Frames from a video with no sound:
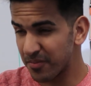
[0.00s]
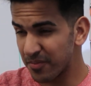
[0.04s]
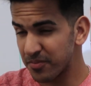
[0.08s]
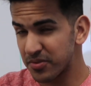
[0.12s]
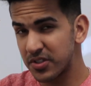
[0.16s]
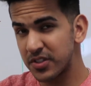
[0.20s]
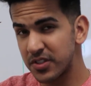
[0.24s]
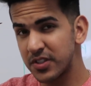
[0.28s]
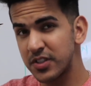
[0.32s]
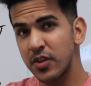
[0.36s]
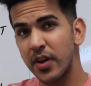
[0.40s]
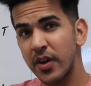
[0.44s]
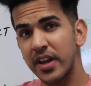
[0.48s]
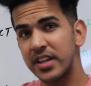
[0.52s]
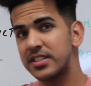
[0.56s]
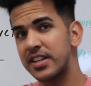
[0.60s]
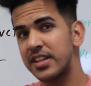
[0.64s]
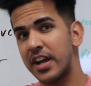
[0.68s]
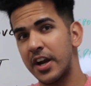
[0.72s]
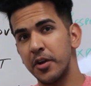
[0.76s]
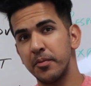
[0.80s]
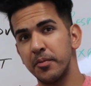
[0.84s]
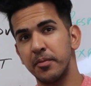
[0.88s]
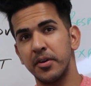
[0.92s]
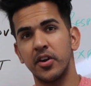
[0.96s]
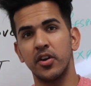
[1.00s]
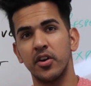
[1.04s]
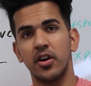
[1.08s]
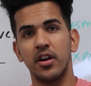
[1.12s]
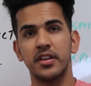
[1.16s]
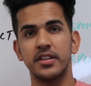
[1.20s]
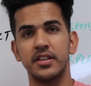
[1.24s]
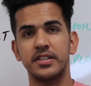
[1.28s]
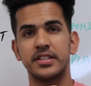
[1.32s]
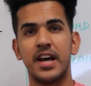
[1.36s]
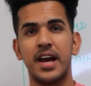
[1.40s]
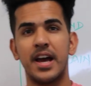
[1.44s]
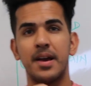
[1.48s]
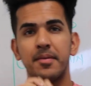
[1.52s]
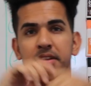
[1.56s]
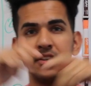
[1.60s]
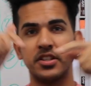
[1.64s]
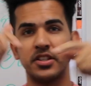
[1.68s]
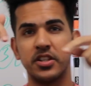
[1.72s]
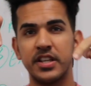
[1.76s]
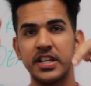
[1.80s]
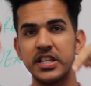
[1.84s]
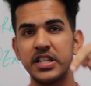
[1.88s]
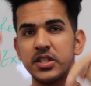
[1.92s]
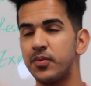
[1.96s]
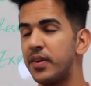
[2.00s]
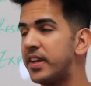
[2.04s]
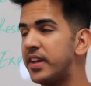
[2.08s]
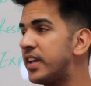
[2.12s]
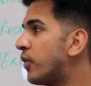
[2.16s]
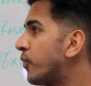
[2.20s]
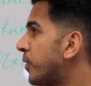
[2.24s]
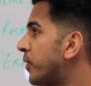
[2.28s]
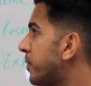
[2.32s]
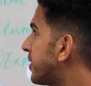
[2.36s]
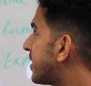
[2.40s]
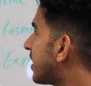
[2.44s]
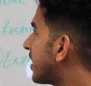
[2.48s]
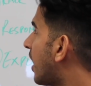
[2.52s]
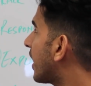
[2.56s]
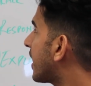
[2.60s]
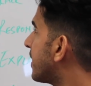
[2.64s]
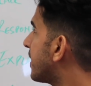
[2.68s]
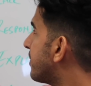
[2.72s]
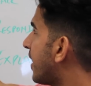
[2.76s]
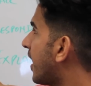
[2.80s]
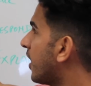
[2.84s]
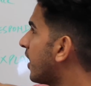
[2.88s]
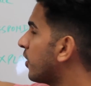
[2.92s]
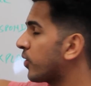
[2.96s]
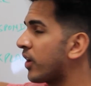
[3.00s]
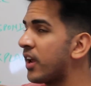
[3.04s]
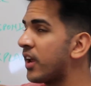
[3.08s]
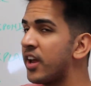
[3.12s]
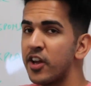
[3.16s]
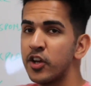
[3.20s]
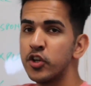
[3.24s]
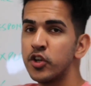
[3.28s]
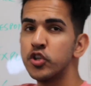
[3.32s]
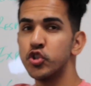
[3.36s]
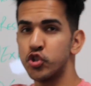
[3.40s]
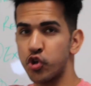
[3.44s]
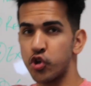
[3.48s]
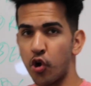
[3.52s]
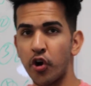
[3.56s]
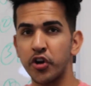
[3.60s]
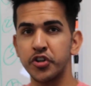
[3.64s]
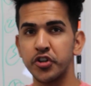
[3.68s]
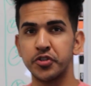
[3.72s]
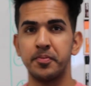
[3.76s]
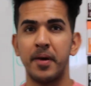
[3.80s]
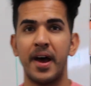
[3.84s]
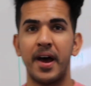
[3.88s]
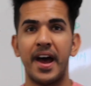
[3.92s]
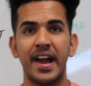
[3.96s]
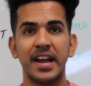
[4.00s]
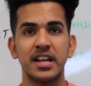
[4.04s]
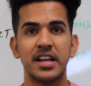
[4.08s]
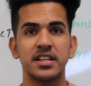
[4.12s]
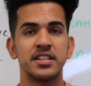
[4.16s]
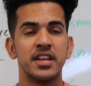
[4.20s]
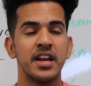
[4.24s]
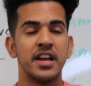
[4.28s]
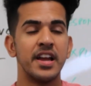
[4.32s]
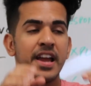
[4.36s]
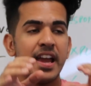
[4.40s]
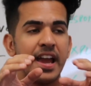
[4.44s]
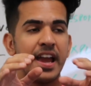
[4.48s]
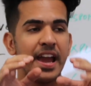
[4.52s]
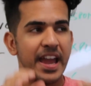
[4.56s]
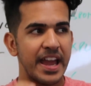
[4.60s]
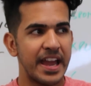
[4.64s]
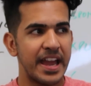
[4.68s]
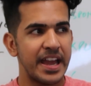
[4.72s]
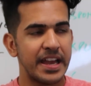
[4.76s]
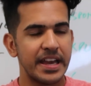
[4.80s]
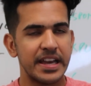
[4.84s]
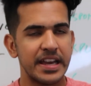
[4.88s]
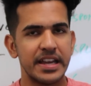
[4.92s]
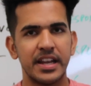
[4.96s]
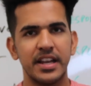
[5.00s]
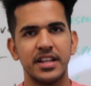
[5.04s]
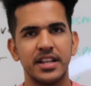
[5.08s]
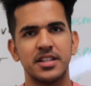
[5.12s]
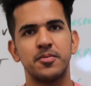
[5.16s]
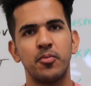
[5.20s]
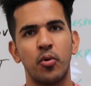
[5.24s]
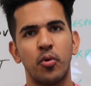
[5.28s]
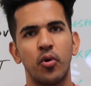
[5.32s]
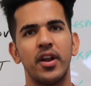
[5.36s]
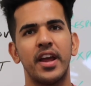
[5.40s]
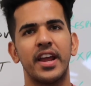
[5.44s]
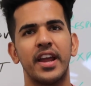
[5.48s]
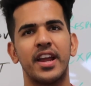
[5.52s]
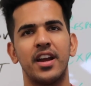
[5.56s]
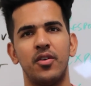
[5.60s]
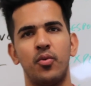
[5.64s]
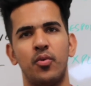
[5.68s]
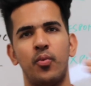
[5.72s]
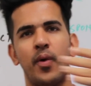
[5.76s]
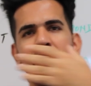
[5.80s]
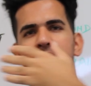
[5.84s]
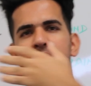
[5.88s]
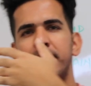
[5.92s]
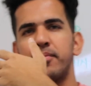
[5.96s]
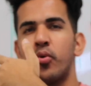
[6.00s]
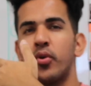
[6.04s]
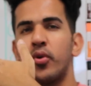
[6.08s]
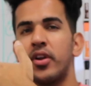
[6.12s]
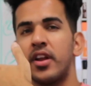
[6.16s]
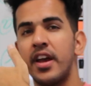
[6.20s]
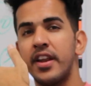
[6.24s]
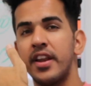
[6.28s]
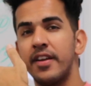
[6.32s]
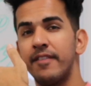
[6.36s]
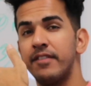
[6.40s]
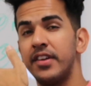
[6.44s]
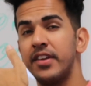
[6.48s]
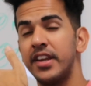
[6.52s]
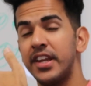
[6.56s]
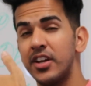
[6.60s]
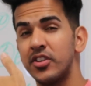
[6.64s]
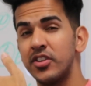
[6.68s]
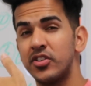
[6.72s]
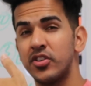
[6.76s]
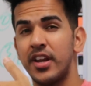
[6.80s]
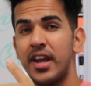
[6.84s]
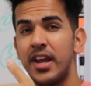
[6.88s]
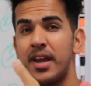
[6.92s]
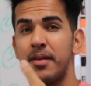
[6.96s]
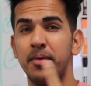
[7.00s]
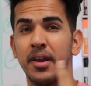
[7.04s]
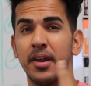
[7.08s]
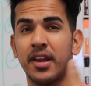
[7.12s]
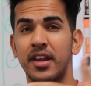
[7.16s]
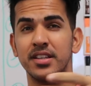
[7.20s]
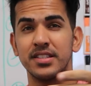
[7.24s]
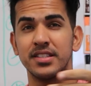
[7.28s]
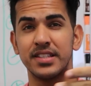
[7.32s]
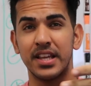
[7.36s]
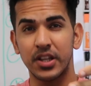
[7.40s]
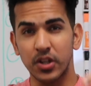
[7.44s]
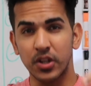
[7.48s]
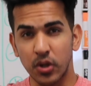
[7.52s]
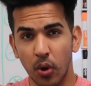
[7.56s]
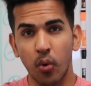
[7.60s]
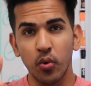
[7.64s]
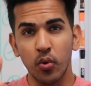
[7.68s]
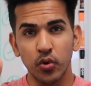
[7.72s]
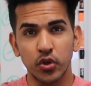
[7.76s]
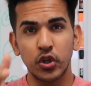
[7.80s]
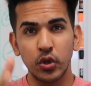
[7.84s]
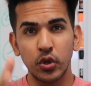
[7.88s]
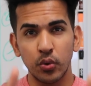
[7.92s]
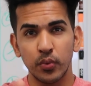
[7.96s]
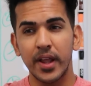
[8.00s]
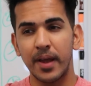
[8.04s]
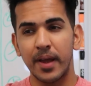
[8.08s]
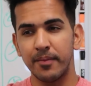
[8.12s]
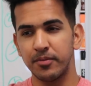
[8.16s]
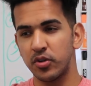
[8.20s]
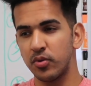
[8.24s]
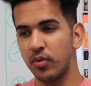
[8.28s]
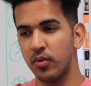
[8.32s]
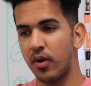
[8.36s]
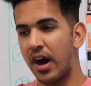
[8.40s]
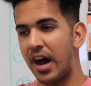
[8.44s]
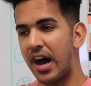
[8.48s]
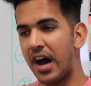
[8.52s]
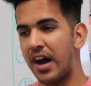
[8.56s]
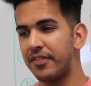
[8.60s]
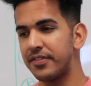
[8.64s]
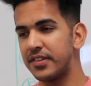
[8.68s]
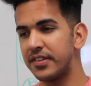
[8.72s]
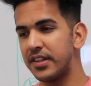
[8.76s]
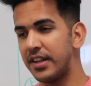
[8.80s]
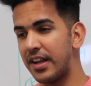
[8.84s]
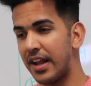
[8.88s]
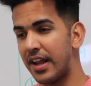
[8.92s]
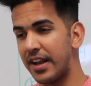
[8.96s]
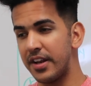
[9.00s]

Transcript: I'm so excited to be here all the time. In today's video we'll be talking about chargebacks. And it's more like a whiteboard kind of video today because I don't do them too often.